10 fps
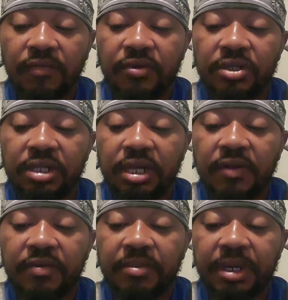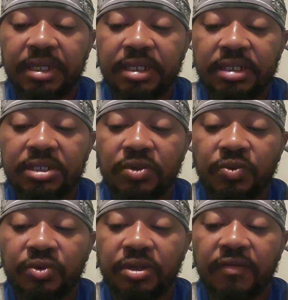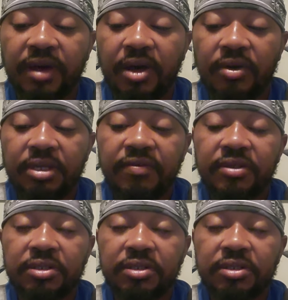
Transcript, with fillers: for the love of money is the root of all evil.